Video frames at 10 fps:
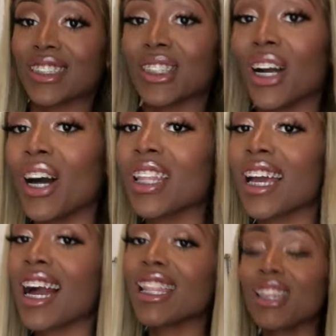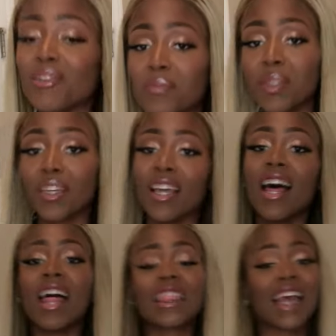this, y'all. Like, I love me a
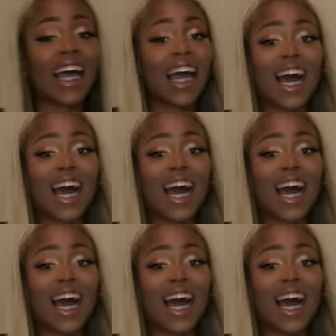thigh